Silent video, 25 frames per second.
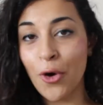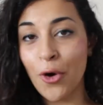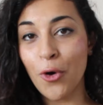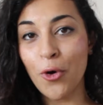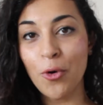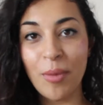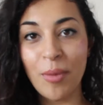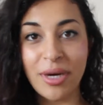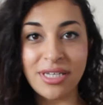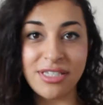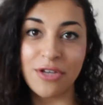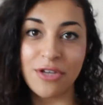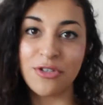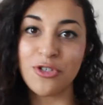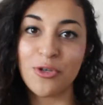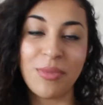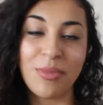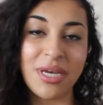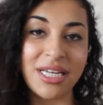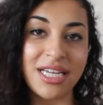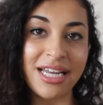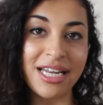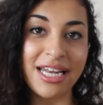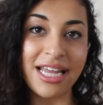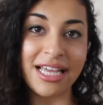All my social
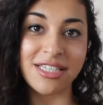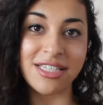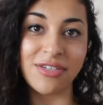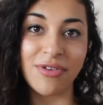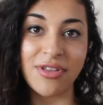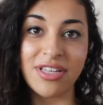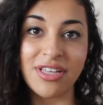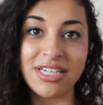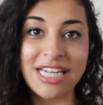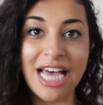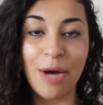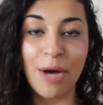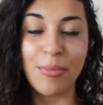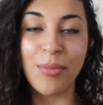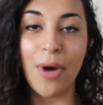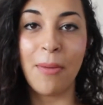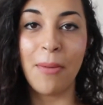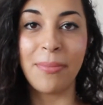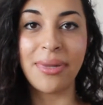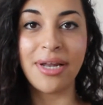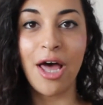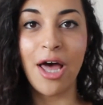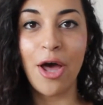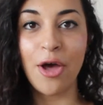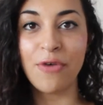media links are in the down bar
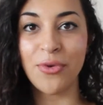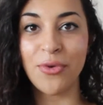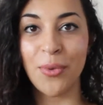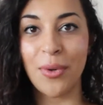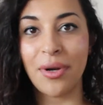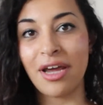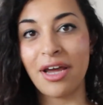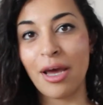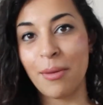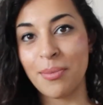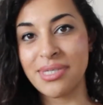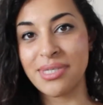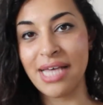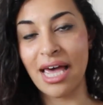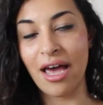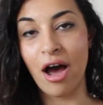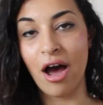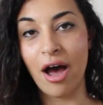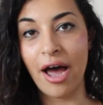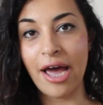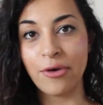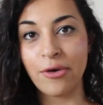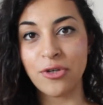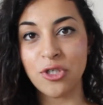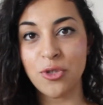below if you want to come say
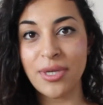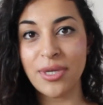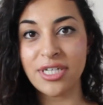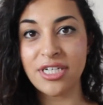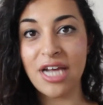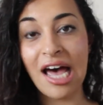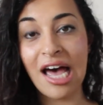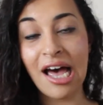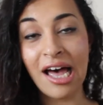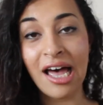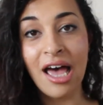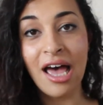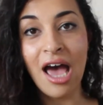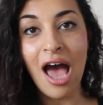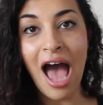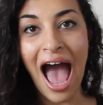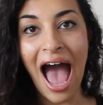hi on Twitter.